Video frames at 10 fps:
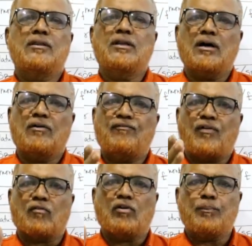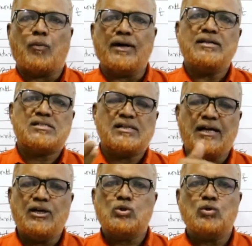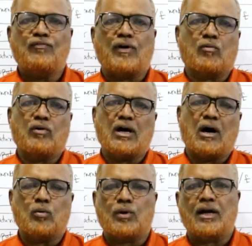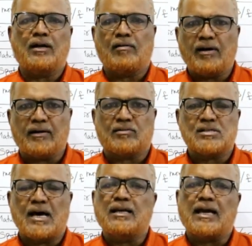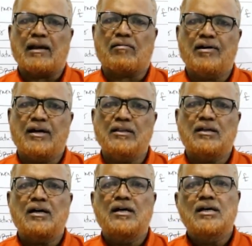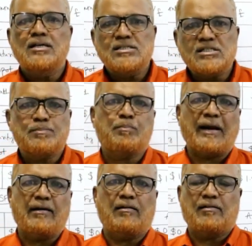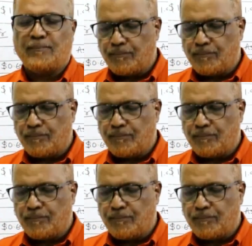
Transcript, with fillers: the forward points into forward outright rates and calculating the spread.